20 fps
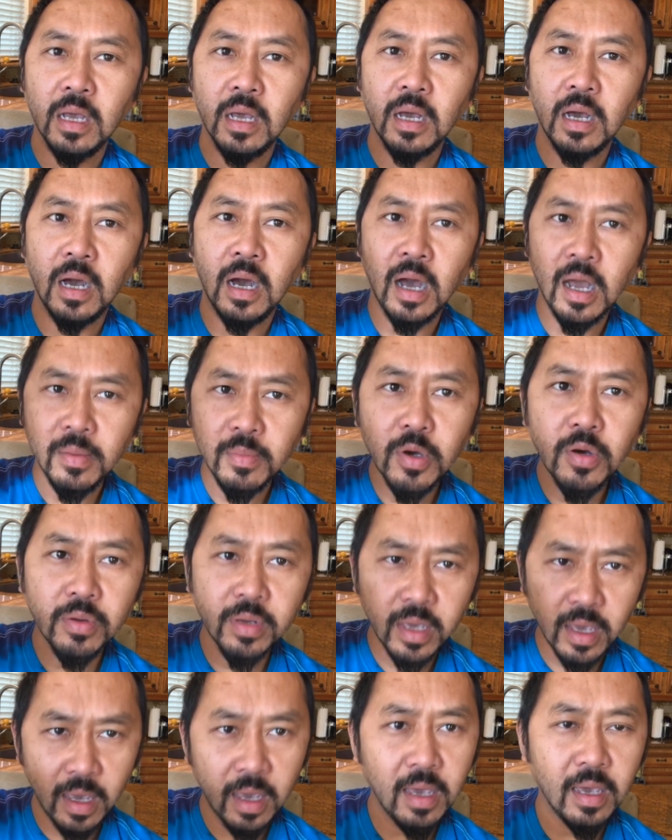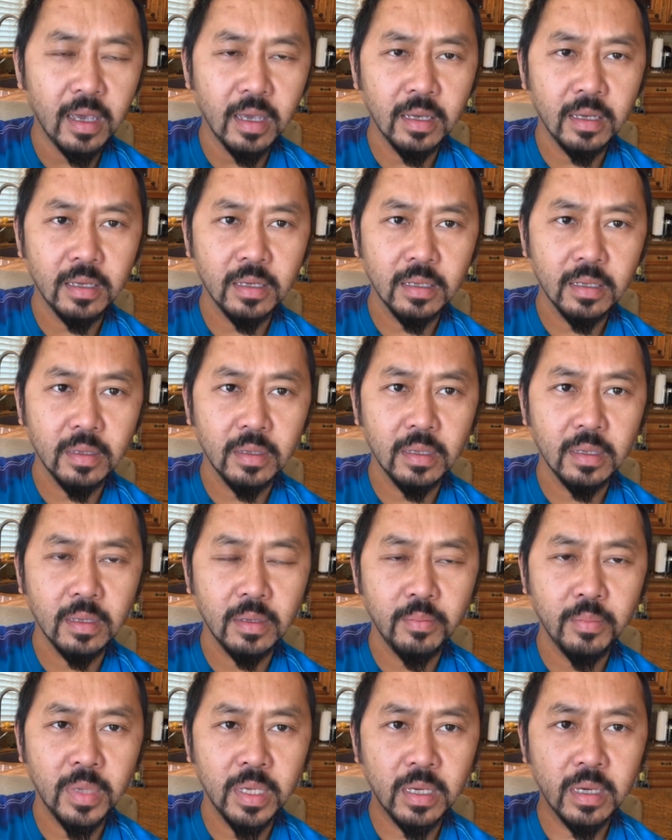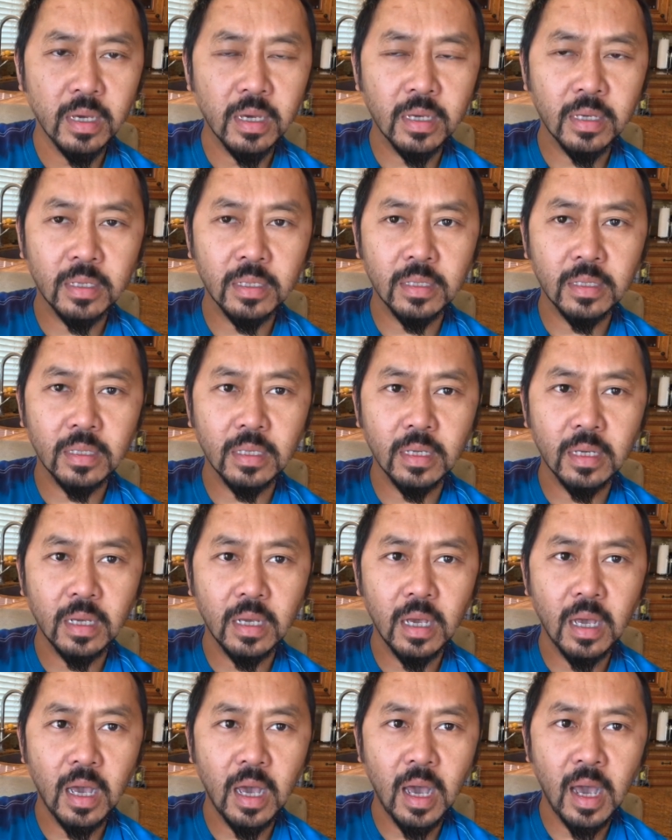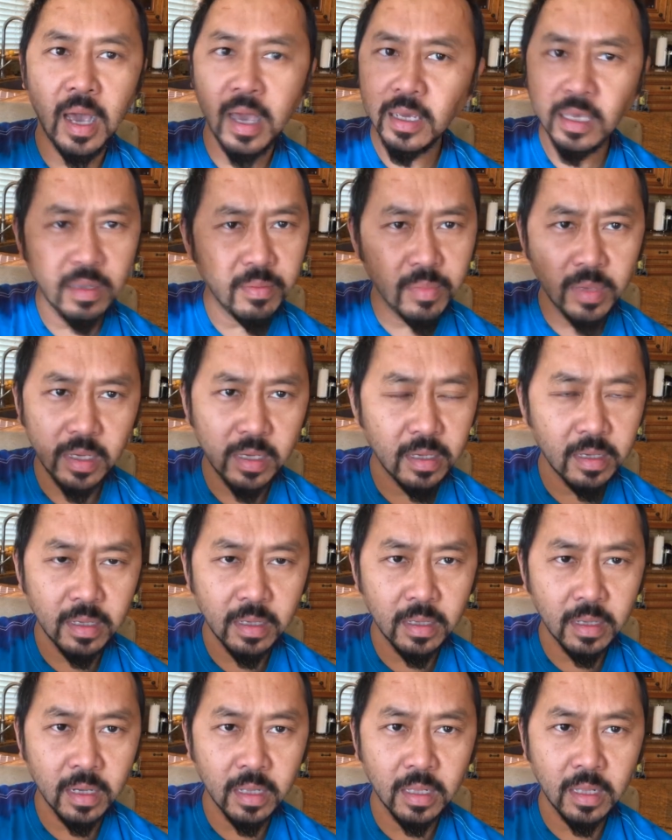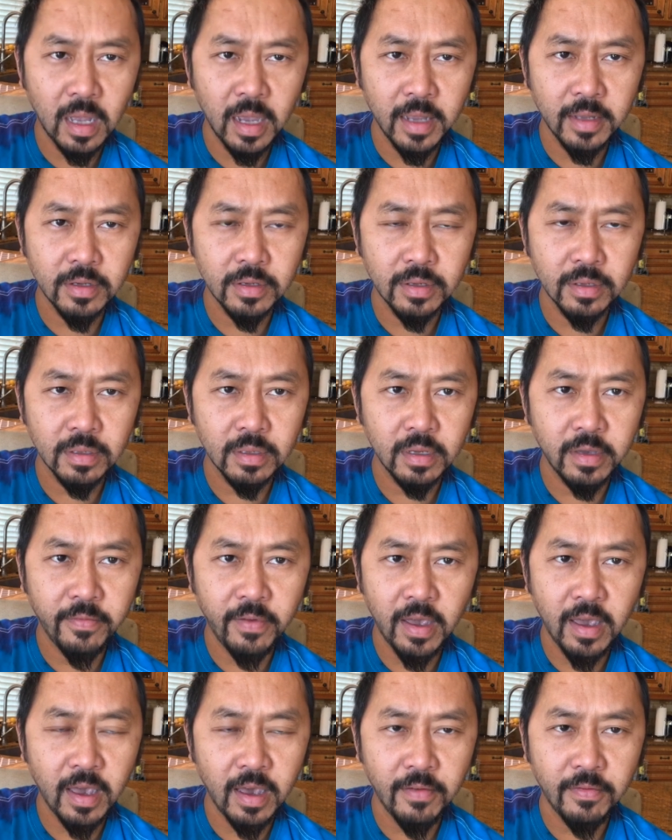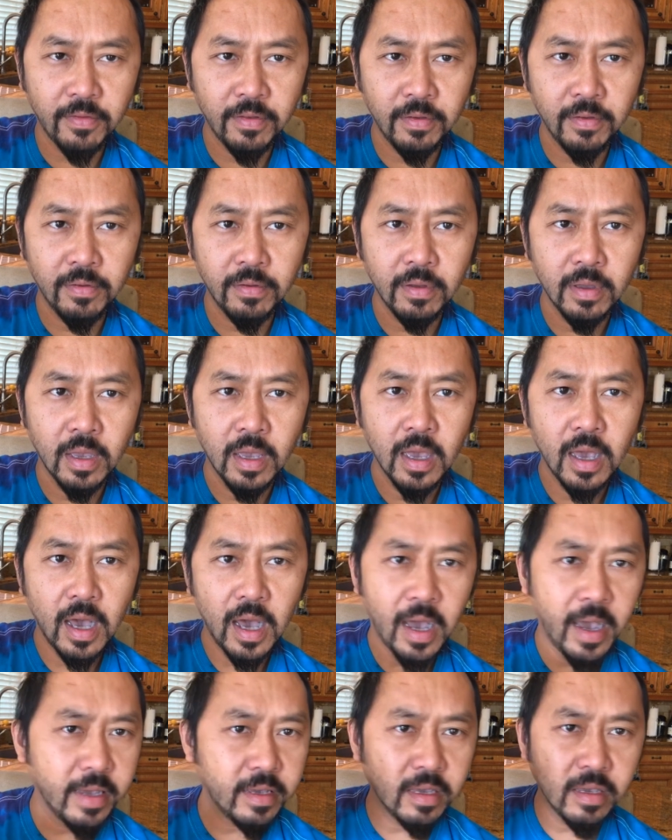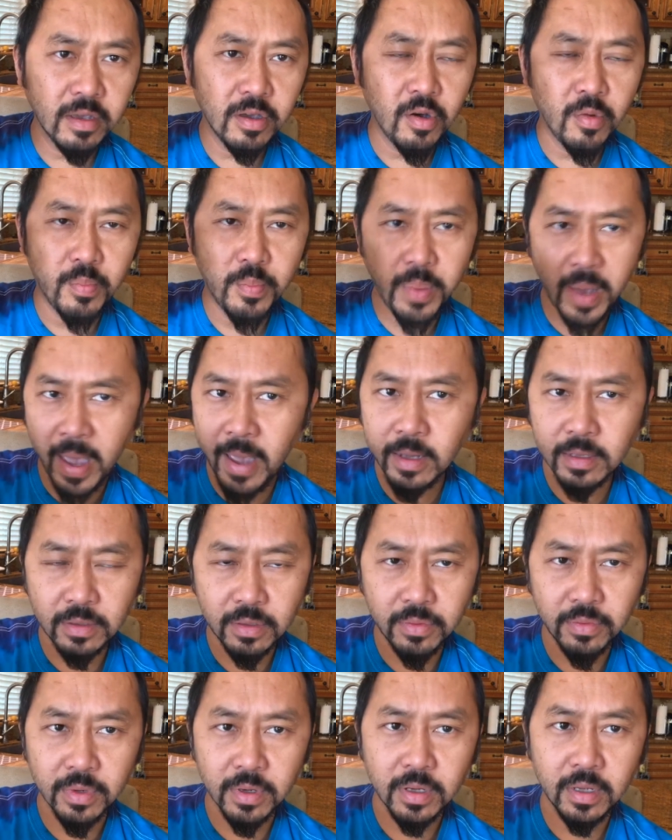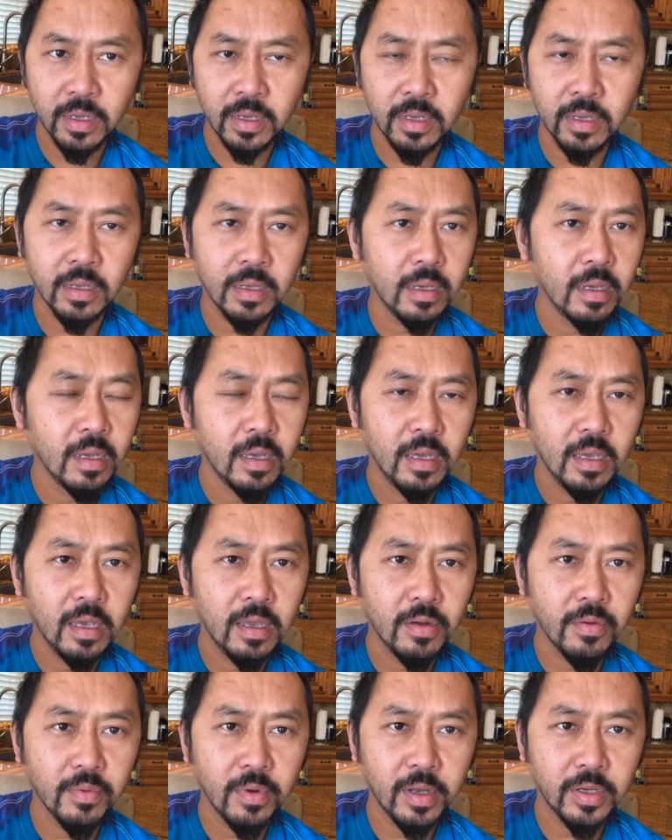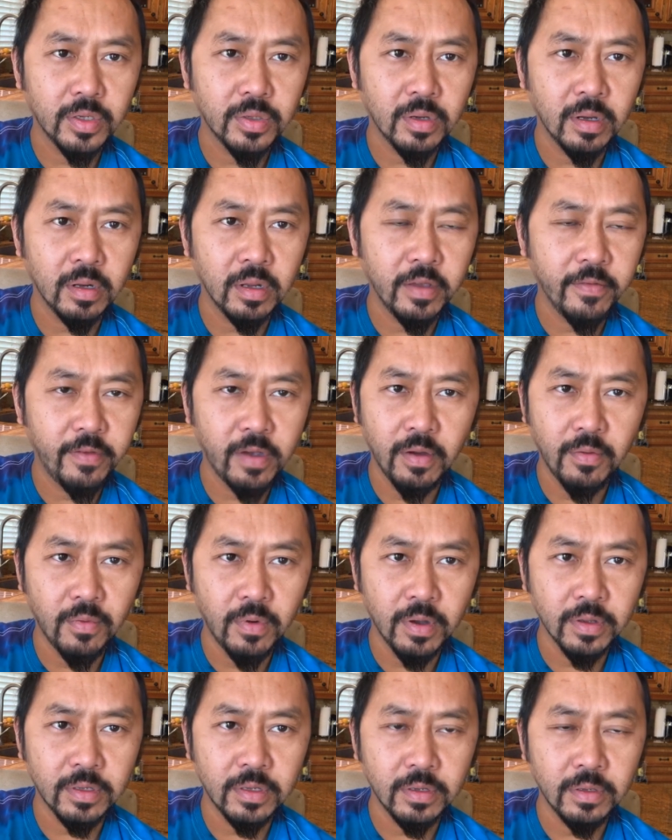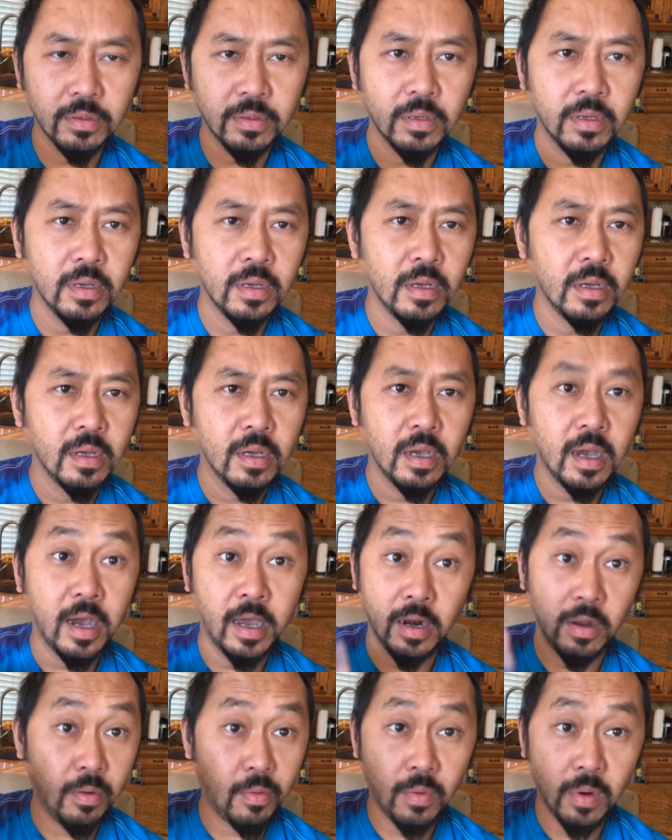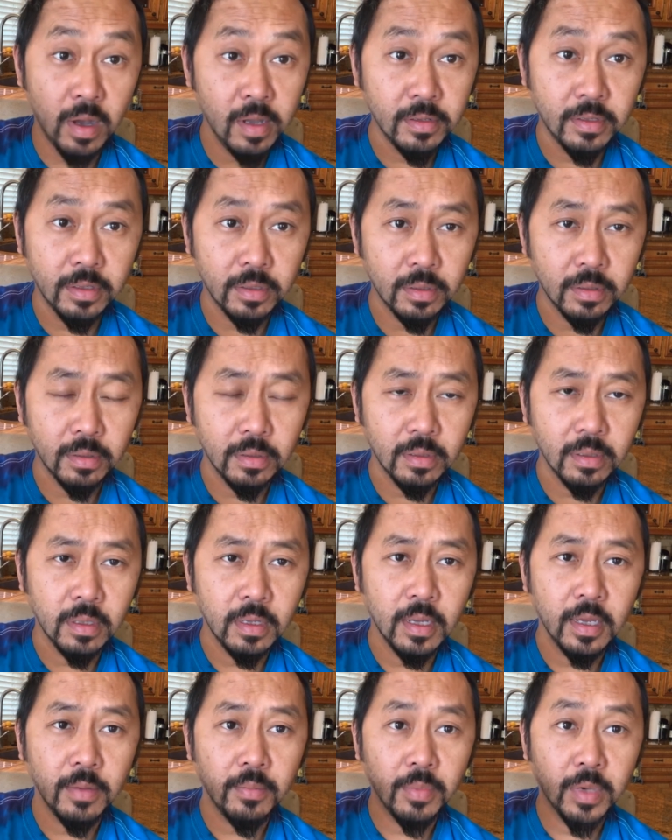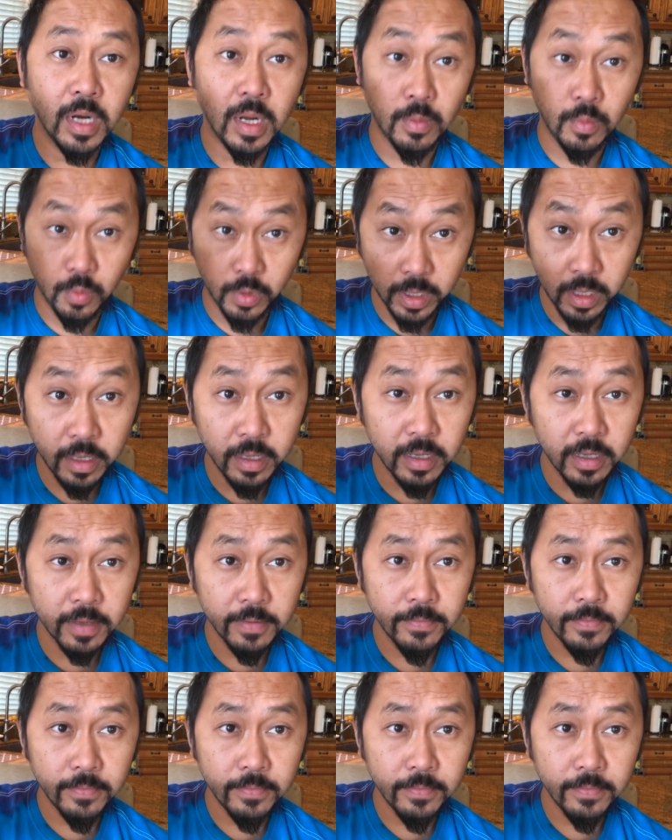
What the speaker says: I'm okay because I can be a line cook if I have to. I can go back to working in a restaurant if I want to. I don't want to, but I'm willing.